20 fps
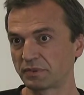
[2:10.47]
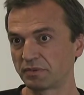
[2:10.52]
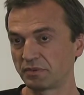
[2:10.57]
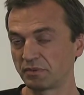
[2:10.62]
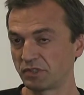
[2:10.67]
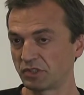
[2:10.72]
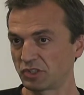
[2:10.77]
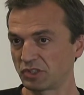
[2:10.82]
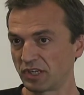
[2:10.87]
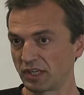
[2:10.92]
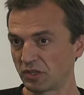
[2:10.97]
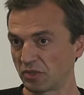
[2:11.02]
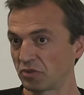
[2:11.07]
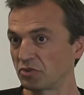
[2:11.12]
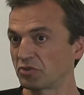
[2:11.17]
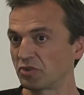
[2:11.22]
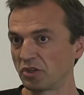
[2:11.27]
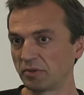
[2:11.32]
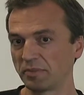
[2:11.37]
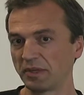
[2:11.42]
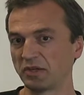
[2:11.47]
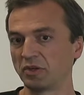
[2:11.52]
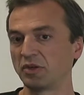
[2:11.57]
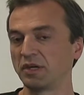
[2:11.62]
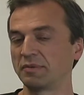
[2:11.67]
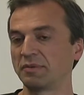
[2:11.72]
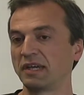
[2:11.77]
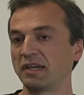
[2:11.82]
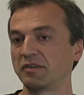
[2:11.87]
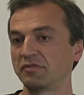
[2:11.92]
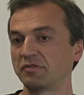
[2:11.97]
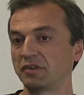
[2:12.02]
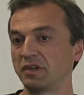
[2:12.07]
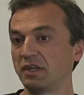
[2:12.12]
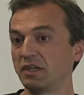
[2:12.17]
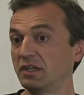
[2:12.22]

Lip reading: which are controlled by OMF,